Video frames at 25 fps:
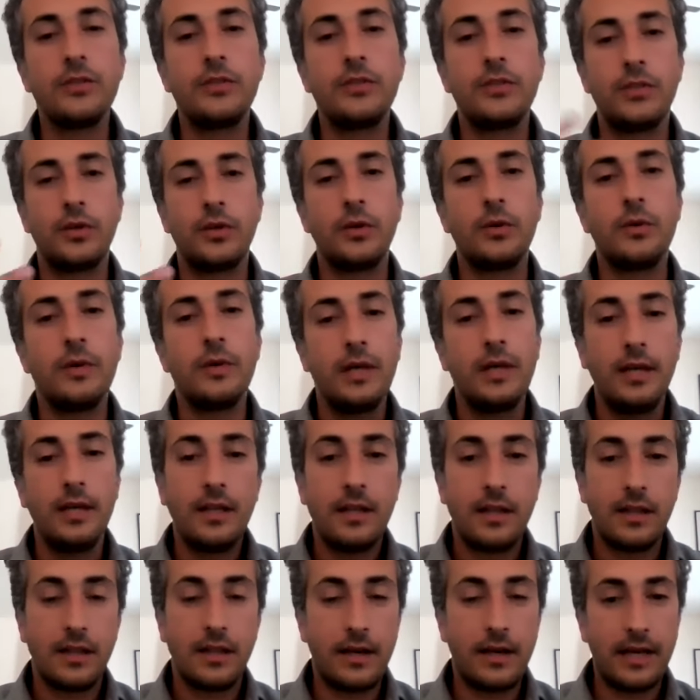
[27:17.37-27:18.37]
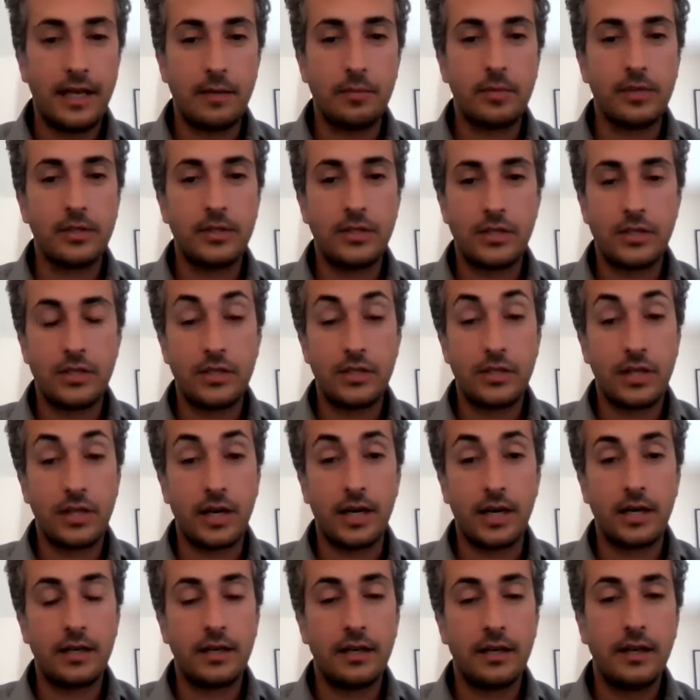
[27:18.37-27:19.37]
So they're able to
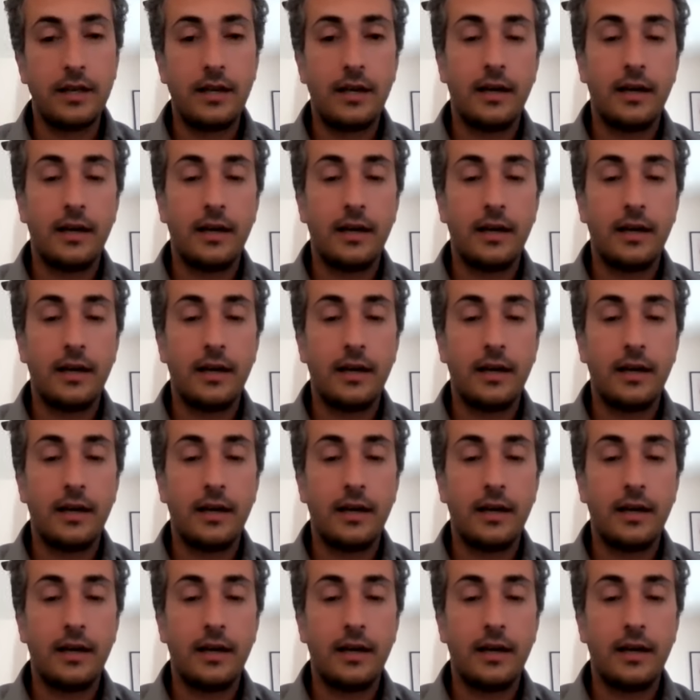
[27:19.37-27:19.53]
start.